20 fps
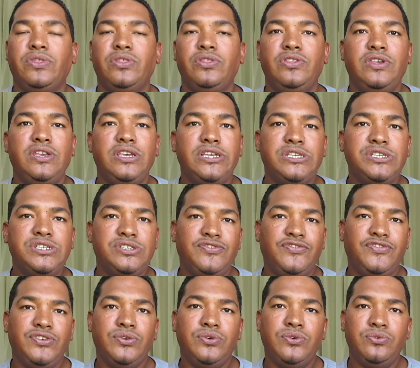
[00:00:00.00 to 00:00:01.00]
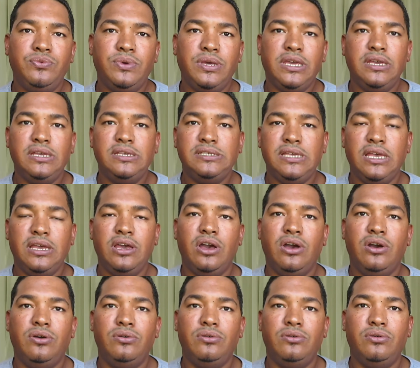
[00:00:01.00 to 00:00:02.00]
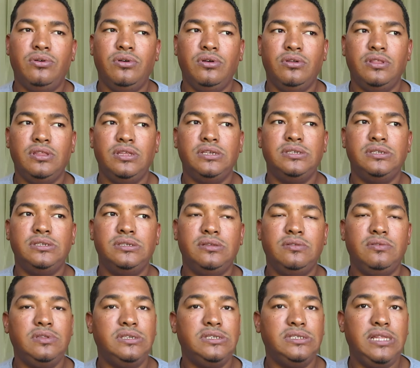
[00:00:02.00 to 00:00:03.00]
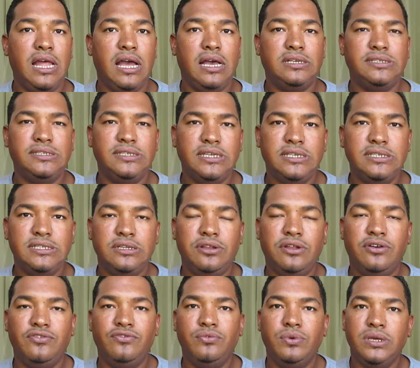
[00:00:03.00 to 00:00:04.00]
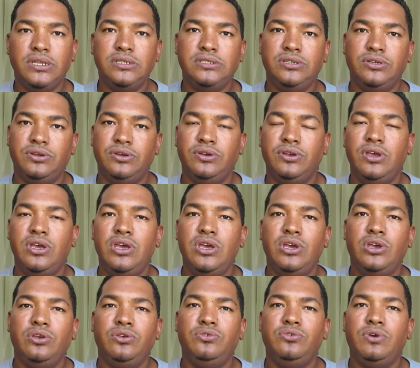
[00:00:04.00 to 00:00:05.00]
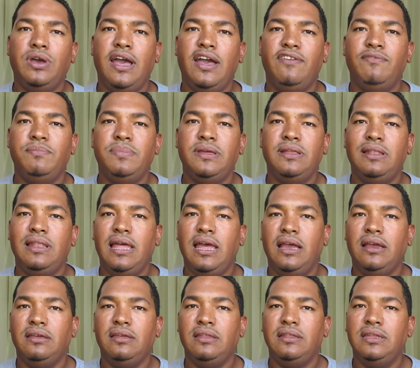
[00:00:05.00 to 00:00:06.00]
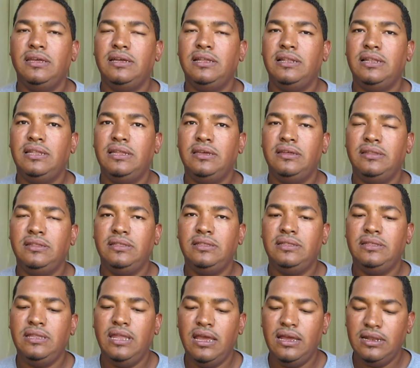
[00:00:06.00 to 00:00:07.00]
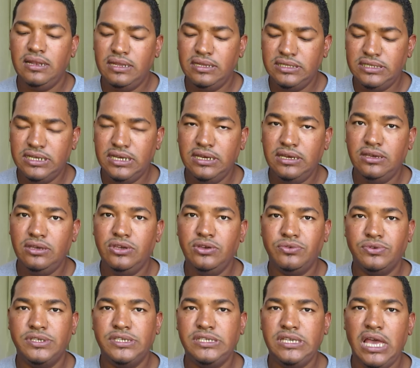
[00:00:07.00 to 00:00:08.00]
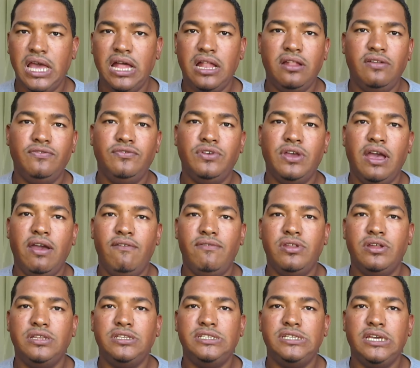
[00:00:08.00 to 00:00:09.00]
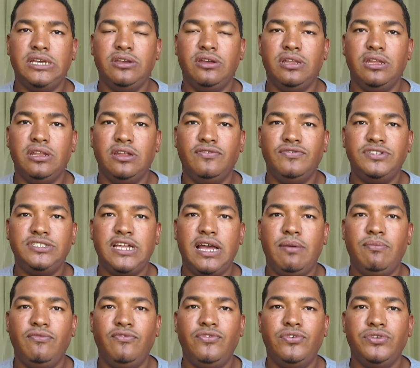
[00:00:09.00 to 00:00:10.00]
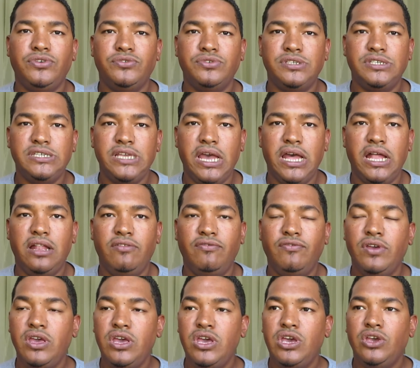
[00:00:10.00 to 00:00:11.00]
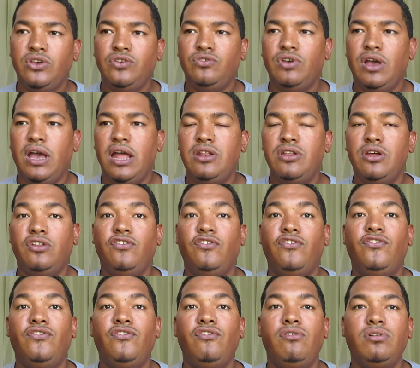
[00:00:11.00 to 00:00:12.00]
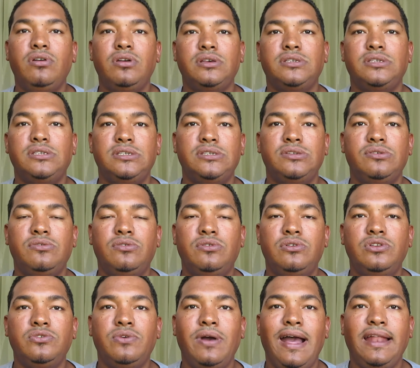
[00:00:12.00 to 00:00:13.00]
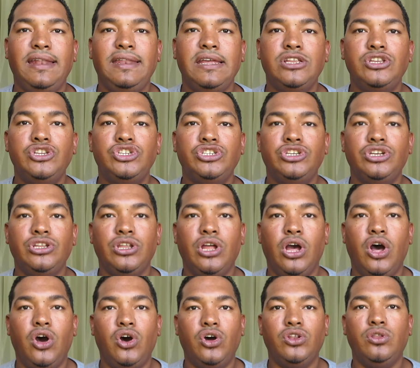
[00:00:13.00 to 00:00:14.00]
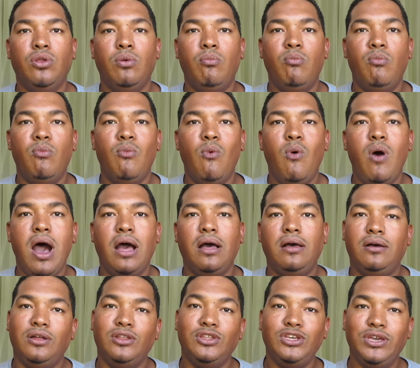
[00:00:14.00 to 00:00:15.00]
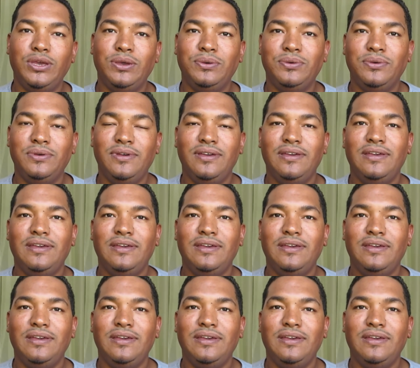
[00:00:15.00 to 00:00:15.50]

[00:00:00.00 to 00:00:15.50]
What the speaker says: these few weeks ago, or this last season of winter, you have been like neglecting yourself. You have not taken enough time for yourself. You had not focused all your attention on moi, on you,